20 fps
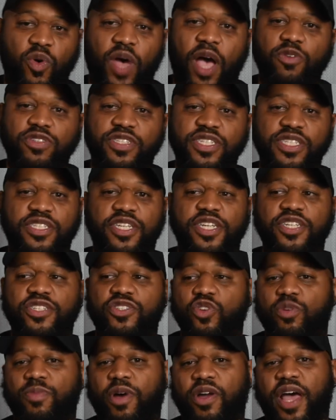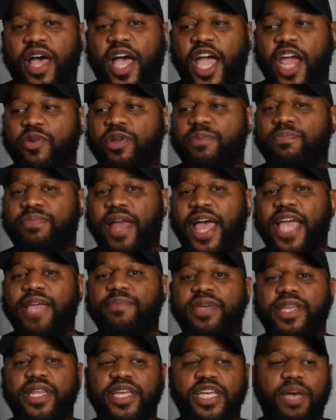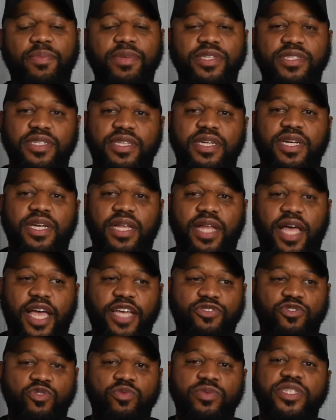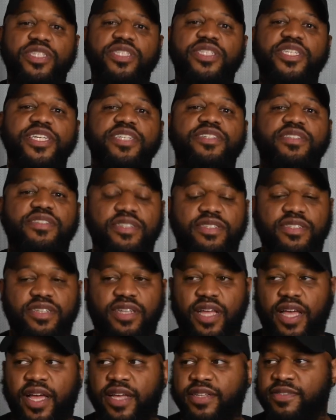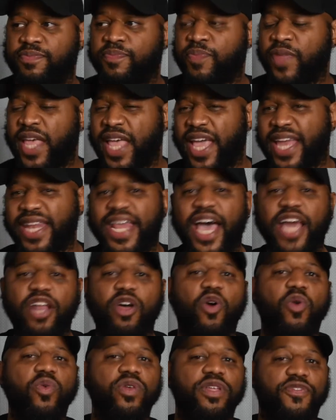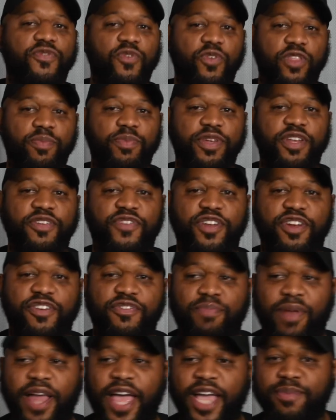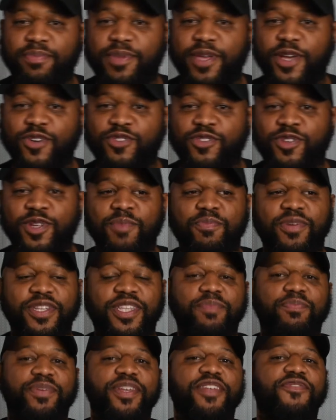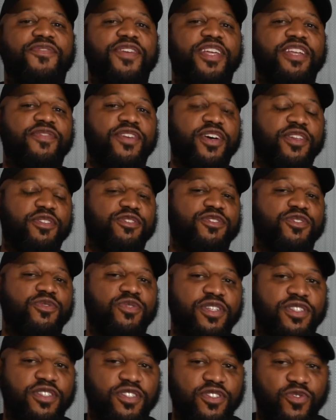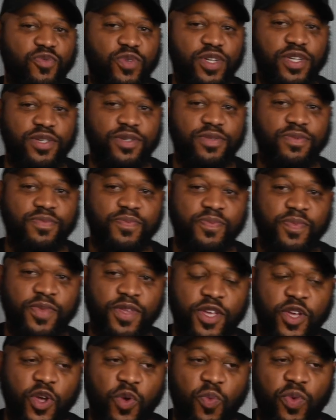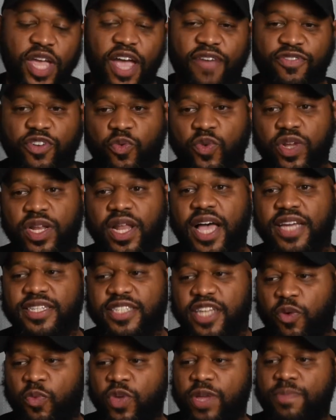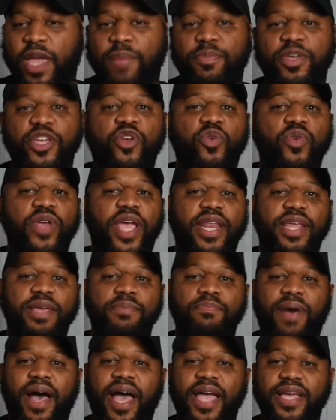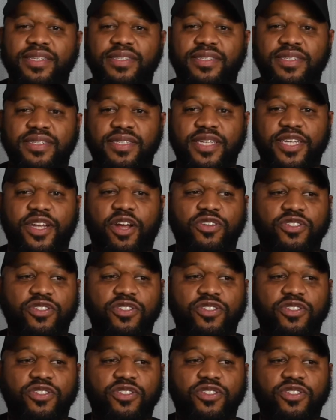I was intentional about hiring black men to come into the classroom to teach this class. And not only for the benefit of black males, but the benefit of other students as well. We have to realize that we may be creating biases in our